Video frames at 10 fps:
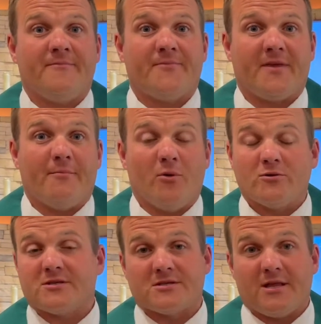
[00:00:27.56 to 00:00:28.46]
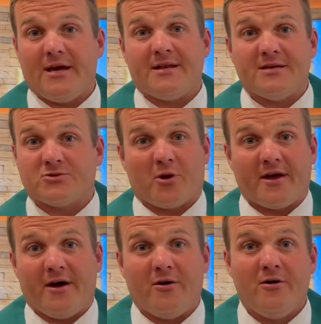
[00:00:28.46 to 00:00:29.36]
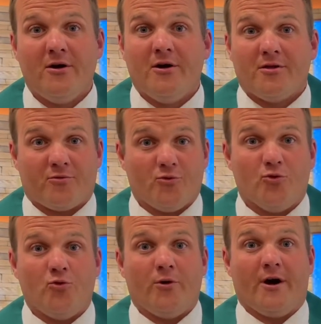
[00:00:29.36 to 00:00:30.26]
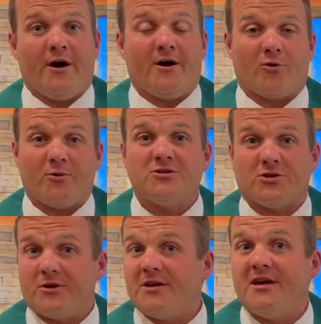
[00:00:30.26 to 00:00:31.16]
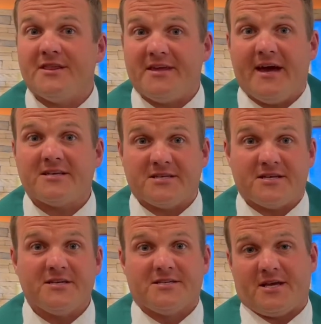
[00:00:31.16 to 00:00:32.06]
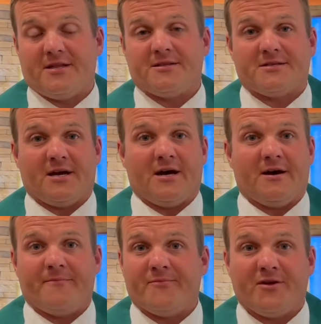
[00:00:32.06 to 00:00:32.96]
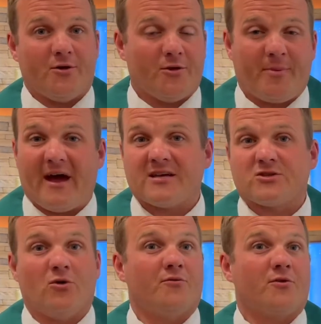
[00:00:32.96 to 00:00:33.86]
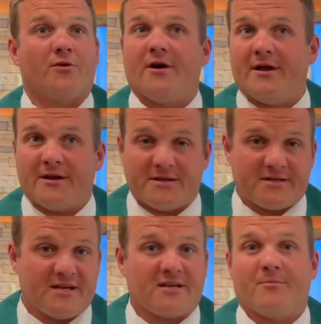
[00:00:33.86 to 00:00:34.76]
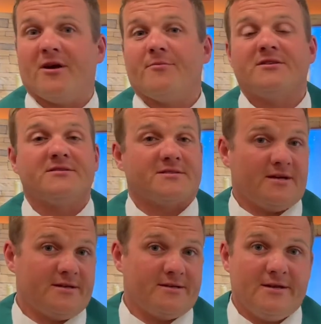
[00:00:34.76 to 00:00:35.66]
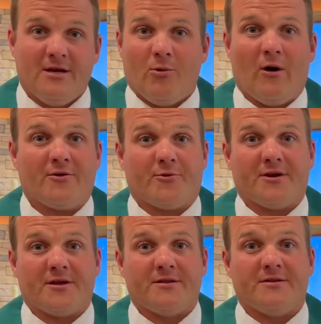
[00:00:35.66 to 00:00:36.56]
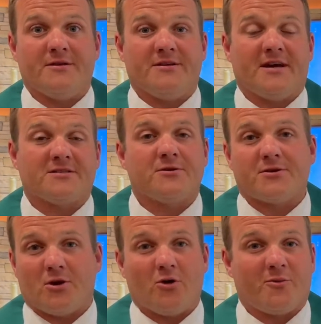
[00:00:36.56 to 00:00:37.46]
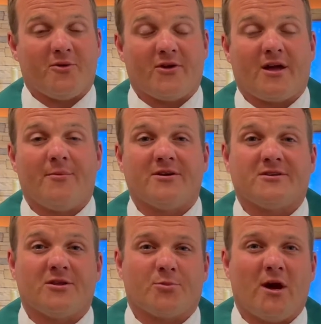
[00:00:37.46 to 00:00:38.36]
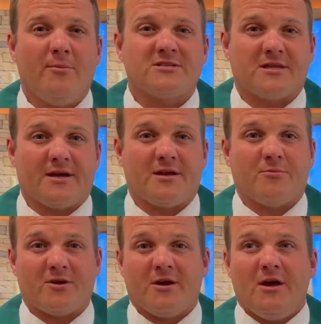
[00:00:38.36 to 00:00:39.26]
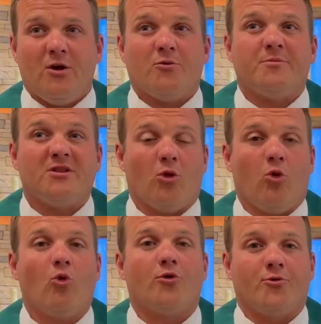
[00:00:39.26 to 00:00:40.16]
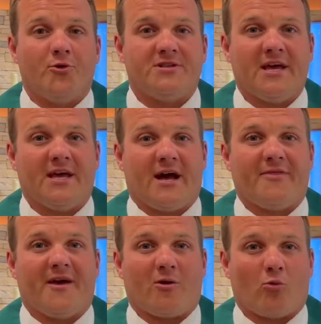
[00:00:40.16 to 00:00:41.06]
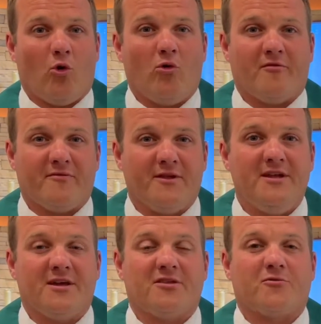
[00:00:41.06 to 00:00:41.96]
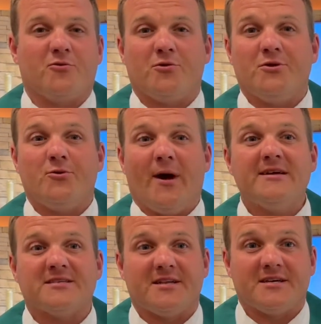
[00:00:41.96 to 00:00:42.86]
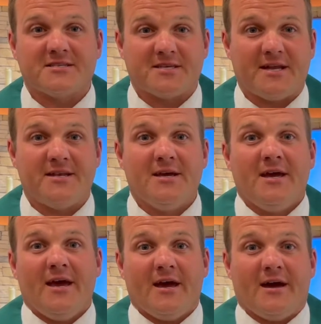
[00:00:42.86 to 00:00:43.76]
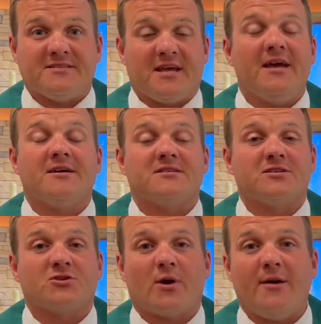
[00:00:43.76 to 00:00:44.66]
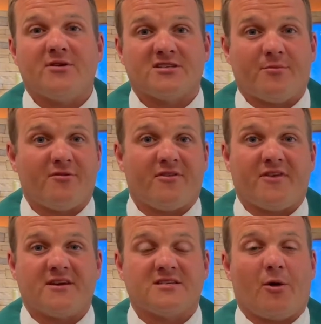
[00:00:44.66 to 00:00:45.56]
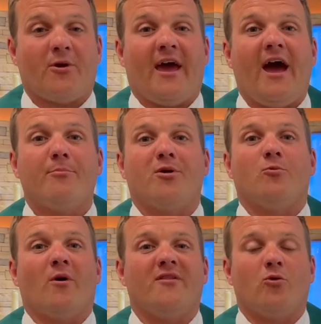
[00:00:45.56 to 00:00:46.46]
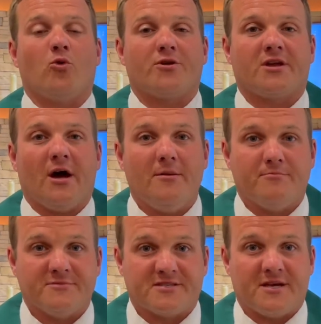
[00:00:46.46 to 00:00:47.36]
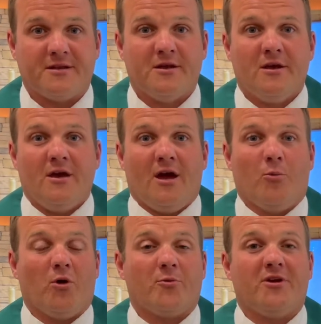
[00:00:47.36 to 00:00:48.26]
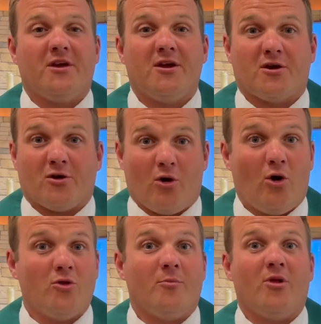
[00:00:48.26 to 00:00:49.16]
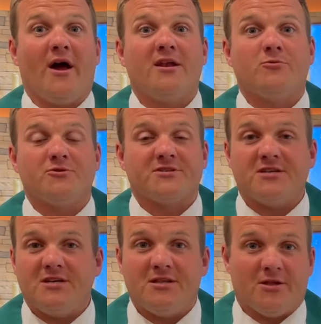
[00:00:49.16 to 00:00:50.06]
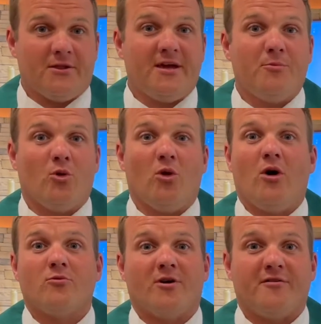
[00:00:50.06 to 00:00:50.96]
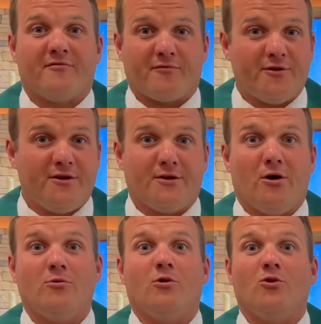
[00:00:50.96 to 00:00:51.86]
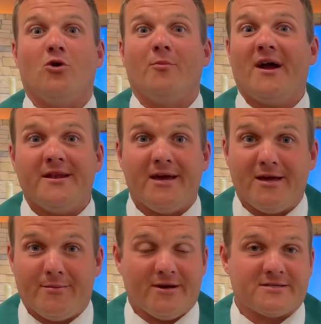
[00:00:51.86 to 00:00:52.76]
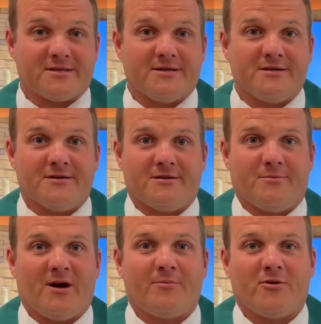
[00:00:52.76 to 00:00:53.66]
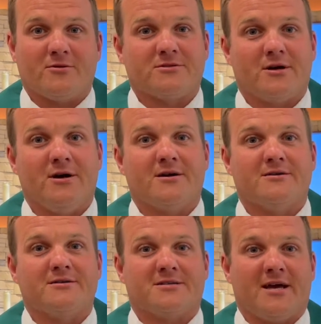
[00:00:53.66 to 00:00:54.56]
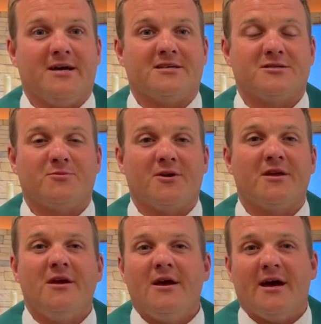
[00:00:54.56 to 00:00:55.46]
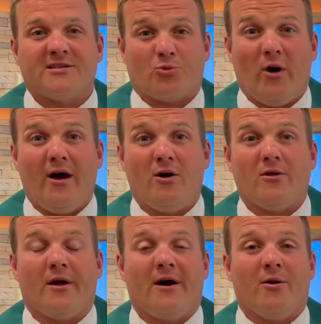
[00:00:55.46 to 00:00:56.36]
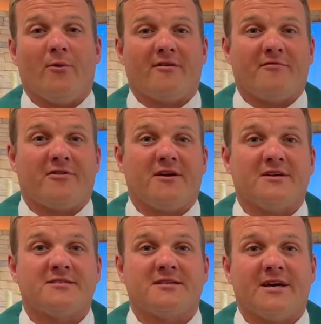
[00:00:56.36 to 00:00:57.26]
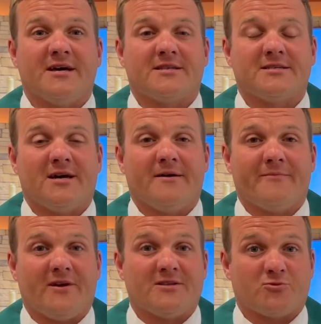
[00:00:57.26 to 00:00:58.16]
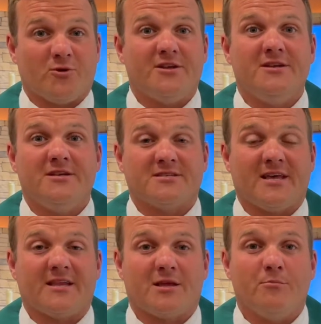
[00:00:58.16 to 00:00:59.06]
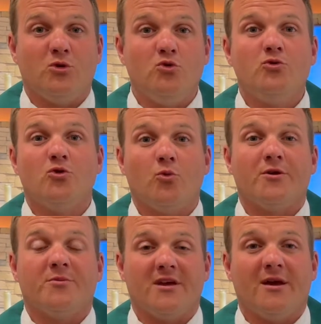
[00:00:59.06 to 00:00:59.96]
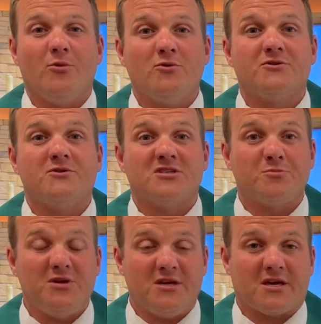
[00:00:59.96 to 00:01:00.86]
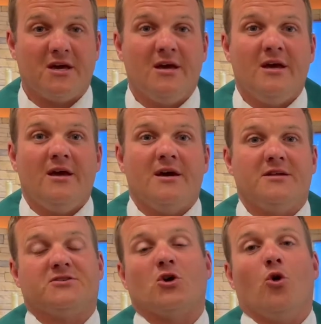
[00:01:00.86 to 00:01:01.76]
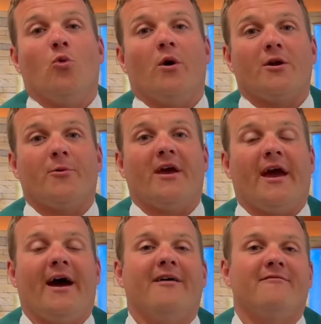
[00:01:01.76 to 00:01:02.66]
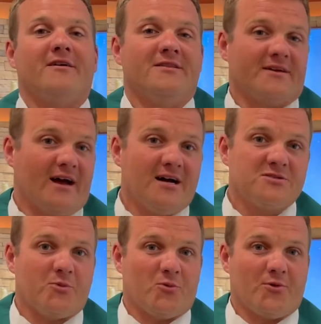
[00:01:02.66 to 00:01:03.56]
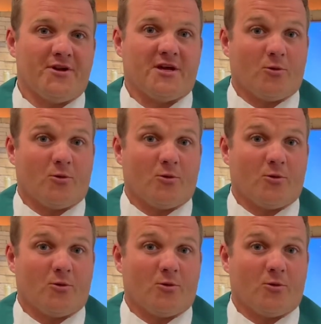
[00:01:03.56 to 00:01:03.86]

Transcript: Moses led Israel through originally in the Exodus, and the Passover and the Ten Commandments and wandering in the desert and ultimately coming to the Promised Land. But it would be the Lord who would take on that role of leading through the new Exodus. And Isaiah is describing some of the things that would happen when the Lord comes. And what do we hear? All the blind will see, the lame will all run free, and all will know my name, as the popular song says. But as well, one of the things that is written is that the mute would be able to speak. And so what do we have in the gospel reading?